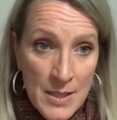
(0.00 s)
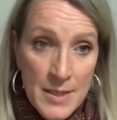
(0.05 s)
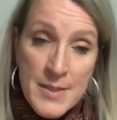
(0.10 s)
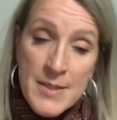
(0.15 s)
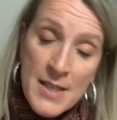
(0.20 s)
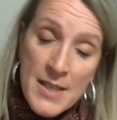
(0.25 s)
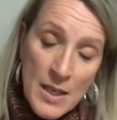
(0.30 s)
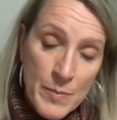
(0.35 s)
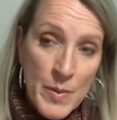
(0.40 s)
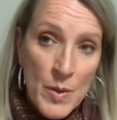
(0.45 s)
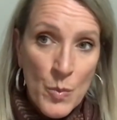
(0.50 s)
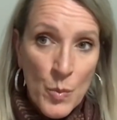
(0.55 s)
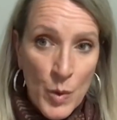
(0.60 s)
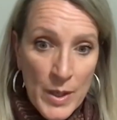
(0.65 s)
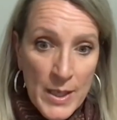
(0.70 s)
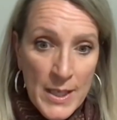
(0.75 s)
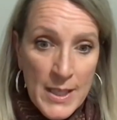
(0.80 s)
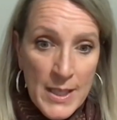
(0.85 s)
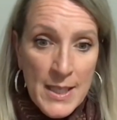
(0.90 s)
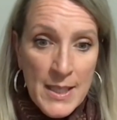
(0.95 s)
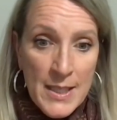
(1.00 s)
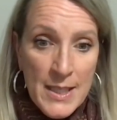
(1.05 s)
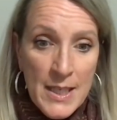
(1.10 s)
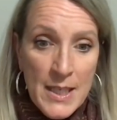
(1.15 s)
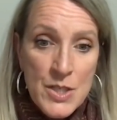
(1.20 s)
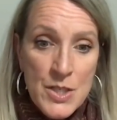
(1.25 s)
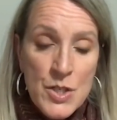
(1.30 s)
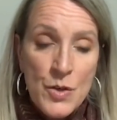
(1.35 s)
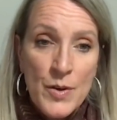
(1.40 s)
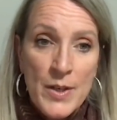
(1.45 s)
You see, I'd been working in the
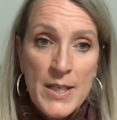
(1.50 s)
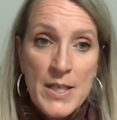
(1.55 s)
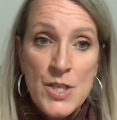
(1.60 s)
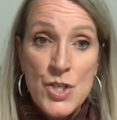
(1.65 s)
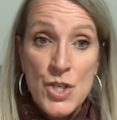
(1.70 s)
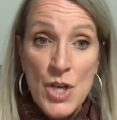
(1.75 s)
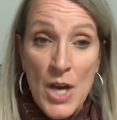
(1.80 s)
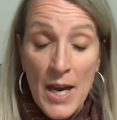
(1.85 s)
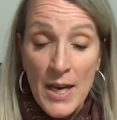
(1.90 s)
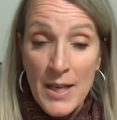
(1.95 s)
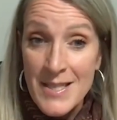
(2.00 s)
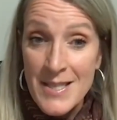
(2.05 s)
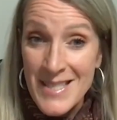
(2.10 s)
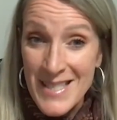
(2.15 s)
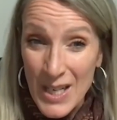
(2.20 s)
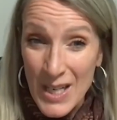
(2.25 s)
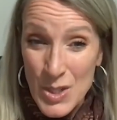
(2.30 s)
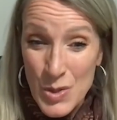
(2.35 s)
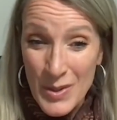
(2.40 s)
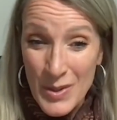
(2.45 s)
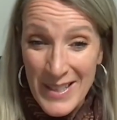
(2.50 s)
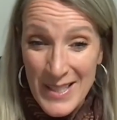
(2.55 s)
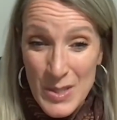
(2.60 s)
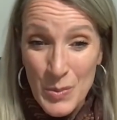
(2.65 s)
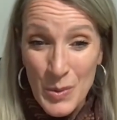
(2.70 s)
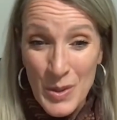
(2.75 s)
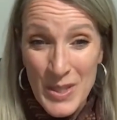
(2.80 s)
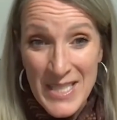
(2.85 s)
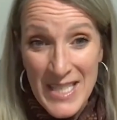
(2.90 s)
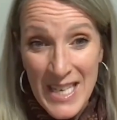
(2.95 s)
Integrated Child Sexual
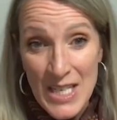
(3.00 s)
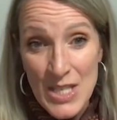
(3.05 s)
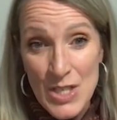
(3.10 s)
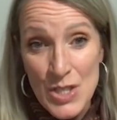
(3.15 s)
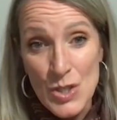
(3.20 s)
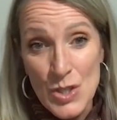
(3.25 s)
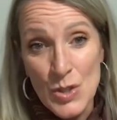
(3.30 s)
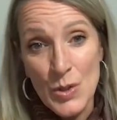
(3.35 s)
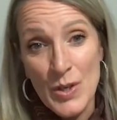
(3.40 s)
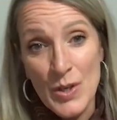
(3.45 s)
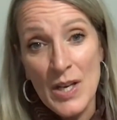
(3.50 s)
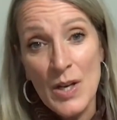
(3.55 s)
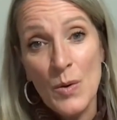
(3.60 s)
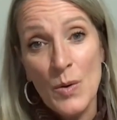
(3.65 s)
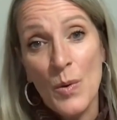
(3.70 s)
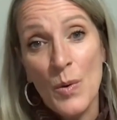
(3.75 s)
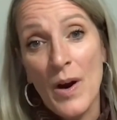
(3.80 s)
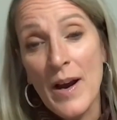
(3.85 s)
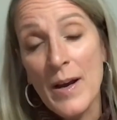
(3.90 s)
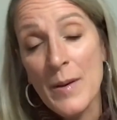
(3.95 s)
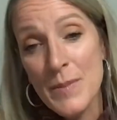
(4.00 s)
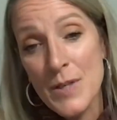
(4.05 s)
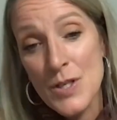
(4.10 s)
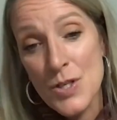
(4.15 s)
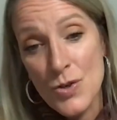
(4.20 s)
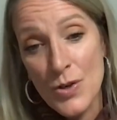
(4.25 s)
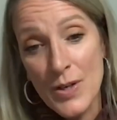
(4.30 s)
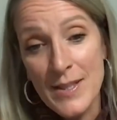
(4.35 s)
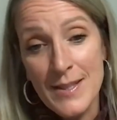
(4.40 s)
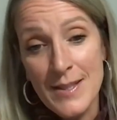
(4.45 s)
Exploitation Unit where I'd
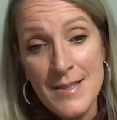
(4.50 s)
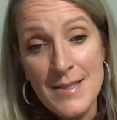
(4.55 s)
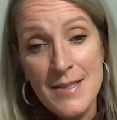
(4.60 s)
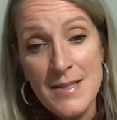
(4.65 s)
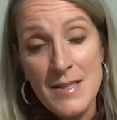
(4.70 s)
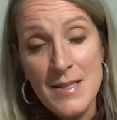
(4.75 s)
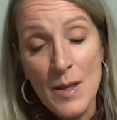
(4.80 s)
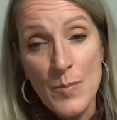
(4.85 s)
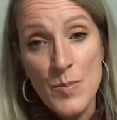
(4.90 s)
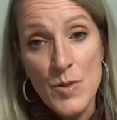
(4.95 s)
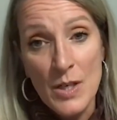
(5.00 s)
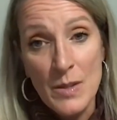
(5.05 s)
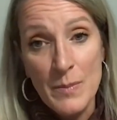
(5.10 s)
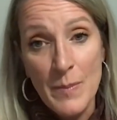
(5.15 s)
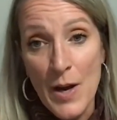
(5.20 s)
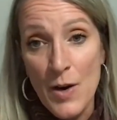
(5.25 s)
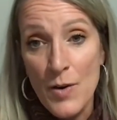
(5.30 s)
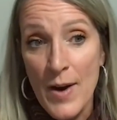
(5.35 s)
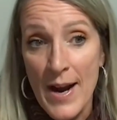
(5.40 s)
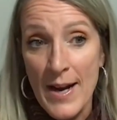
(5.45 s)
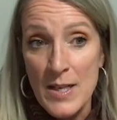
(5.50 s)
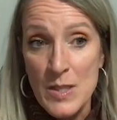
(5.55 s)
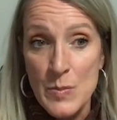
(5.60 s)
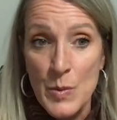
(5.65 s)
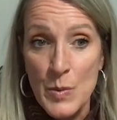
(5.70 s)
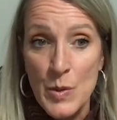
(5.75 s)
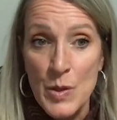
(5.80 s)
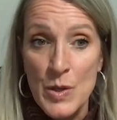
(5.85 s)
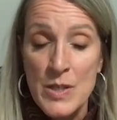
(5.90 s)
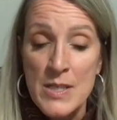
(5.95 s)
been trained as a subject matter
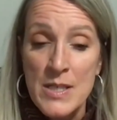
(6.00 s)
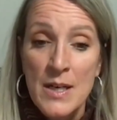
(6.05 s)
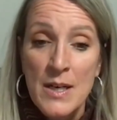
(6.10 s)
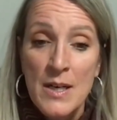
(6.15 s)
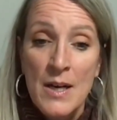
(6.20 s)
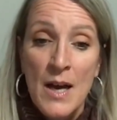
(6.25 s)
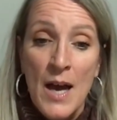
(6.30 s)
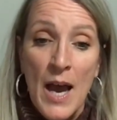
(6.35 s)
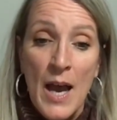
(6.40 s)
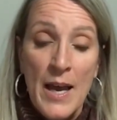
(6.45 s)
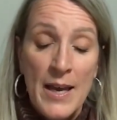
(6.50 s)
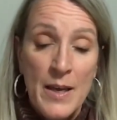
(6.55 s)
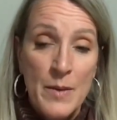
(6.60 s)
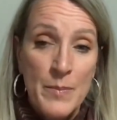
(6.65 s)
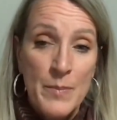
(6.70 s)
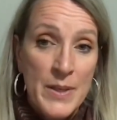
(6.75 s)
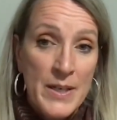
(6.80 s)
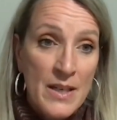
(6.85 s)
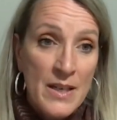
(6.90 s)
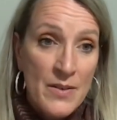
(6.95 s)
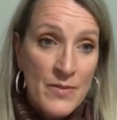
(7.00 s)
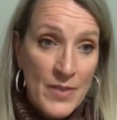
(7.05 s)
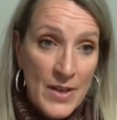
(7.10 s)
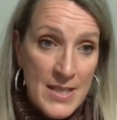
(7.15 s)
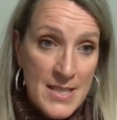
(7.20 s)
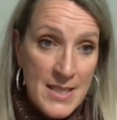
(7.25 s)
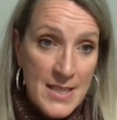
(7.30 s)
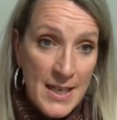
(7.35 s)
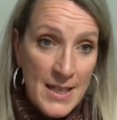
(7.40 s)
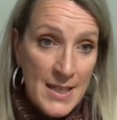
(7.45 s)
expert. I had been
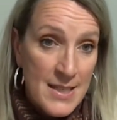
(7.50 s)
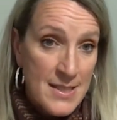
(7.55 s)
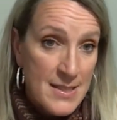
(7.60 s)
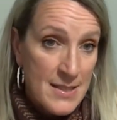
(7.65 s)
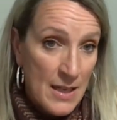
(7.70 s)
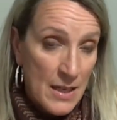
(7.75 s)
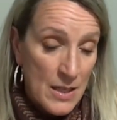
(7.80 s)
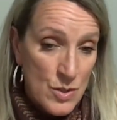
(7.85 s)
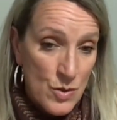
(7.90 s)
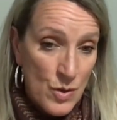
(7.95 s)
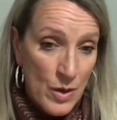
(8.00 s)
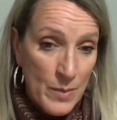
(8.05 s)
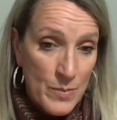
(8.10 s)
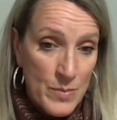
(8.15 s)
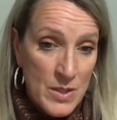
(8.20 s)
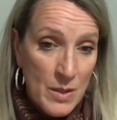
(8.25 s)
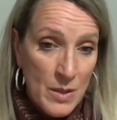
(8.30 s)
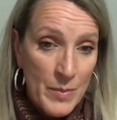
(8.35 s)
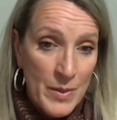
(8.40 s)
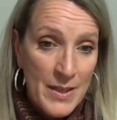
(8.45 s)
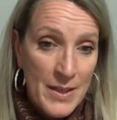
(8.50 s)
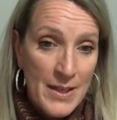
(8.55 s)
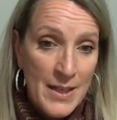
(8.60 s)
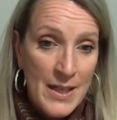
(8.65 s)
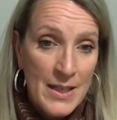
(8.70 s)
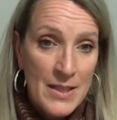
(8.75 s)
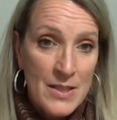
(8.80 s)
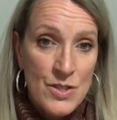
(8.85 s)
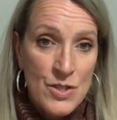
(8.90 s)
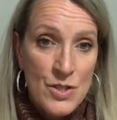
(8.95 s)
investigating sex crimes committed
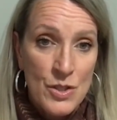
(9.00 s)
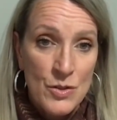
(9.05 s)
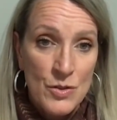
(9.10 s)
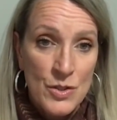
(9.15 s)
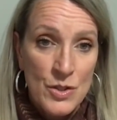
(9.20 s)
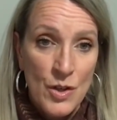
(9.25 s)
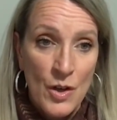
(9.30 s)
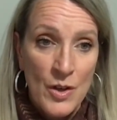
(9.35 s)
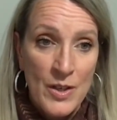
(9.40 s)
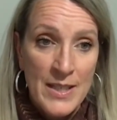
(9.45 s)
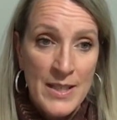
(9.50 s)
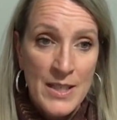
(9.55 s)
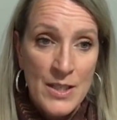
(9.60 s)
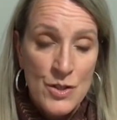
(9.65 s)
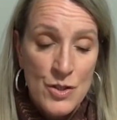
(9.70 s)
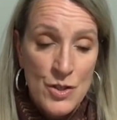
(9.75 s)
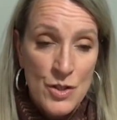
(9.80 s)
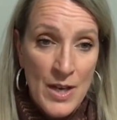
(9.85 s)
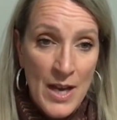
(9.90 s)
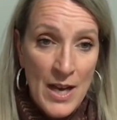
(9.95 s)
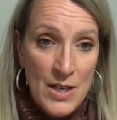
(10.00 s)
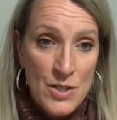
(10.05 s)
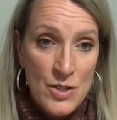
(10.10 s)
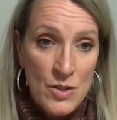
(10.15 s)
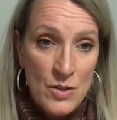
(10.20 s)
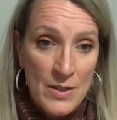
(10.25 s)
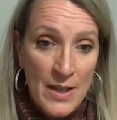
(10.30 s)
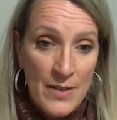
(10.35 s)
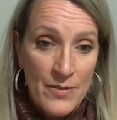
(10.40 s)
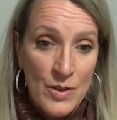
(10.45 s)
against children on an
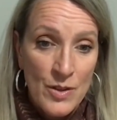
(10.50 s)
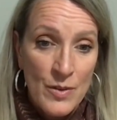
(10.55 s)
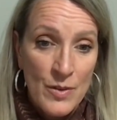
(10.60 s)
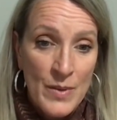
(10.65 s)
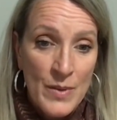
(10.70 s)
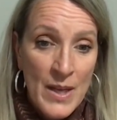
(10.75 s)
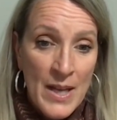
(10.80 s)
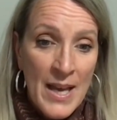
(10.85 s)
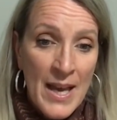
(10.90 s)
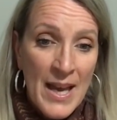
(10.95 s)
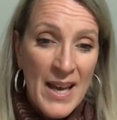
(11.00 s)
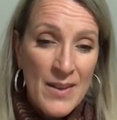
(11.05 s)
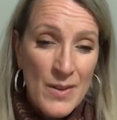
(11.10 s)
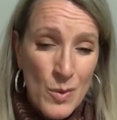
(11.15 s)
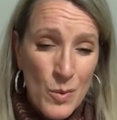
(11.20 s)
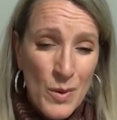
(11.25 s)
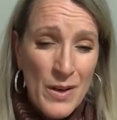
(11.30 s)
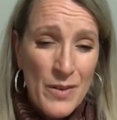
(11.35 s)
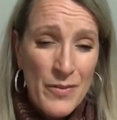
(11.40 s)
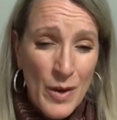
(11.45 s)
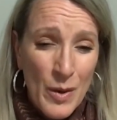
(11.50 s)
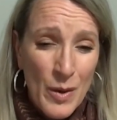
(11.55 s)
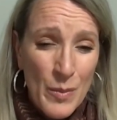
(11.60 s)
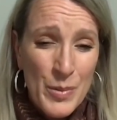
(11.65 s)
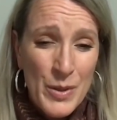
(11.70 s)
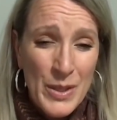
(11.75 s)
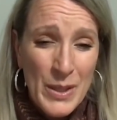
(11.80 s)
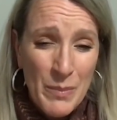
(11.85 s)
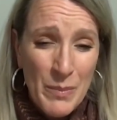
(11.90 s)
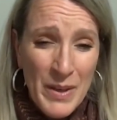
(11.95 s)
international level, and the work
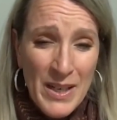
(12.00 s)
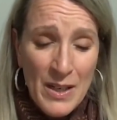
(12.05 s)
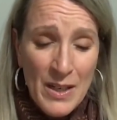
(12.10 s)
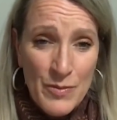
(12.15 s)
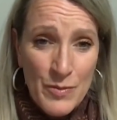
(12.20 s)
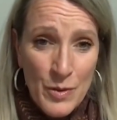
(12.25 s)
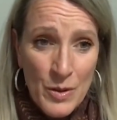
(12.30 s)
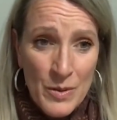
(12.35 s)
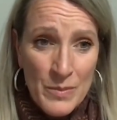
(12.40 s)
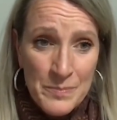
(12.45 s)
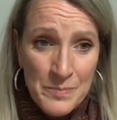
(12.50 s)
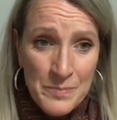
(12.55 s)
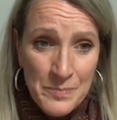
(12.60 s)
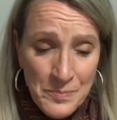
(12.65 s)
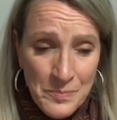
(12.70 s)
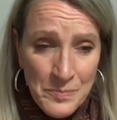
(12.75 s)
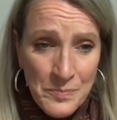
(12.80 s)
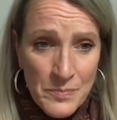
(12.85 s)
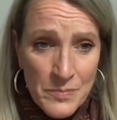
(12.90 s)
felt pretty meaningful.